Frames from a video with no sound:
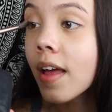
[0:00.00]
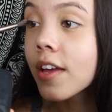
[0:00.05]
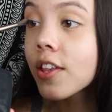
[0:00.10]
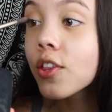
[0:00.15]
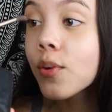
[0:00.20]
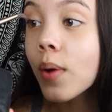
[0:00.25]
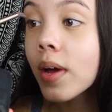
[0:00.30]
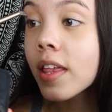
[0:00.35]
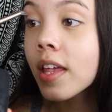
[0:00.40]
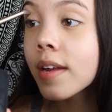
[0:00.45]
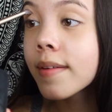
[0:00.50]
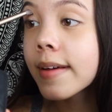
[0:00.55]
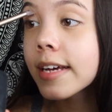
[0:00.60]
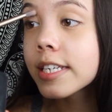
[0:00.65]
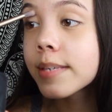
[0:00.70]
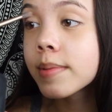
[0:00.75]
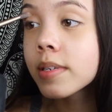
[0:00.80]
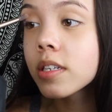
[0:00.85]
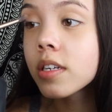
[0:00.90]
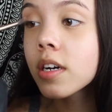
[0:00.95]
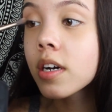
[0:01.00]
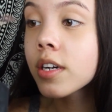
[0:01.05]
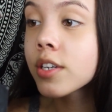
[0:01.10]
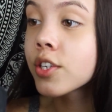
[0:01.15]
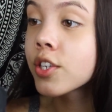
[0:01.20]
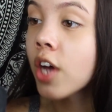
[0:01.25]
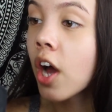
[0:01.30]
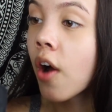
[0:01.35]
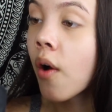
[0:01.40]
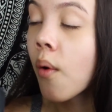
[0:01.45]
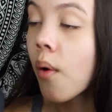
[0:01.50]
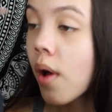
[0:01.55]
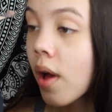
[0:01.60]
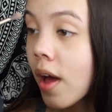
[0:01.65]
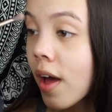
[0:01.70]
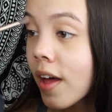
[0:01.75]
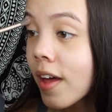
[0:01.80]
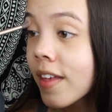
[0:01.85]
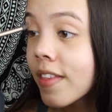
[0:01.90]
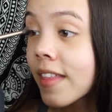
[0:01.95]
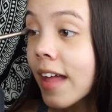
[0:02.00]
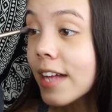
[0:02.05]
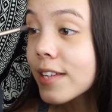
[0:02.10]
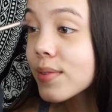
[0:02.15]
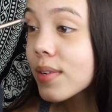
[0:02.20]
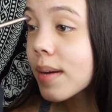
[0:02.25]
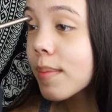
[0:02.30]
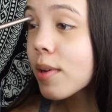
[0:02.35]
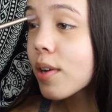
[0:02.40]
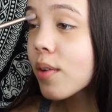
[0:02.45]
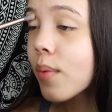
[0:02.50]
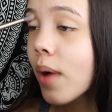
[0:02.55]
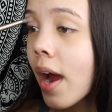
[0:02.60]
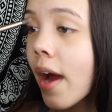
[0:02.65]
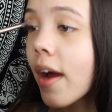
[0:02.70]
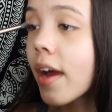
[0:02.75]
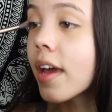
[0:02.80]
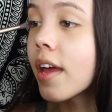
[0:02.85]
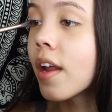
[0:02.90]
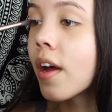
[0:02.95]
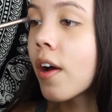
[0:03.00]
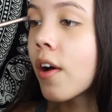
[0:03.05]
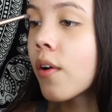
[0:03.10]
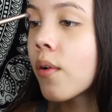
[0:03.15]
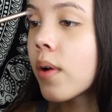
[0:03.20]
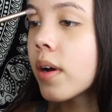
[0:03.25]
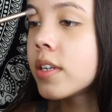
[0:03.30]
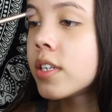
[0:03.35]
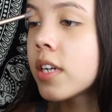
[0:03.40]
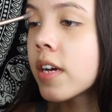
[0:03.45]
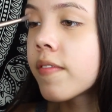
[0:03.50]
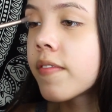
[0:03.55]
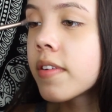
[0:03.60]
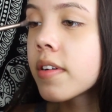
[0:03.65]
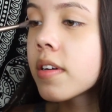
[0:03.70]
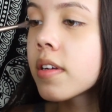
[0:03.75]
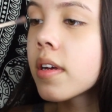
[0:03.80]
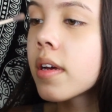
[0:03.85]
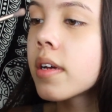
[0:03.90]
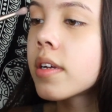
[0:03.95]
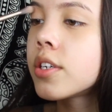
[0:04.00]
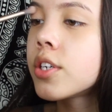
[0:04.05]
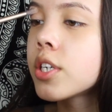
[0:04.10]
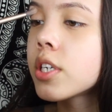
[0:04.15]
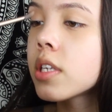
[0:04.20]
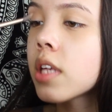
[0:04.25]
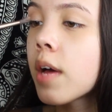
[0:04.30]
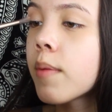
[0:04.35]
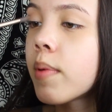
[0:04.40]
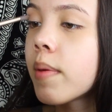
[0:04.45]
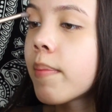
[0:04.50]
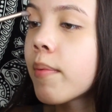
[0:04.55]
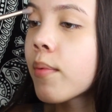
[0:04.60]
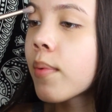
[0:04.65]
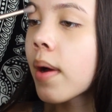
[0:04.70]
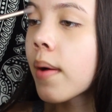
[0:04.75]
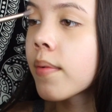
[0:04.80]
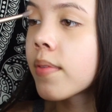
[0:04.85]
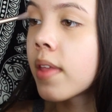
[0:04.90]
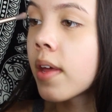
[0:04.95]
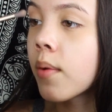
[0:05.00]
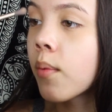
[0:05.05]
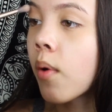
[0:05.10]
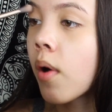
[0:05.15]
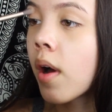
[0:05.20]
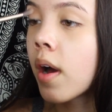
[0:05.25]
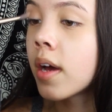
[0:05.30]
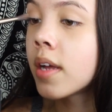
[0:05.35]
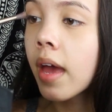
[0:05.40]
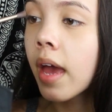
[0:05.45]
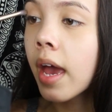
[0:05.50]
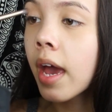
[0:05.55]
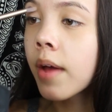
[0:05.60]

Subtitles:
like the way that it makes me look, so that's what I'm gonna wear, you know? I feel like just let people wear what they want.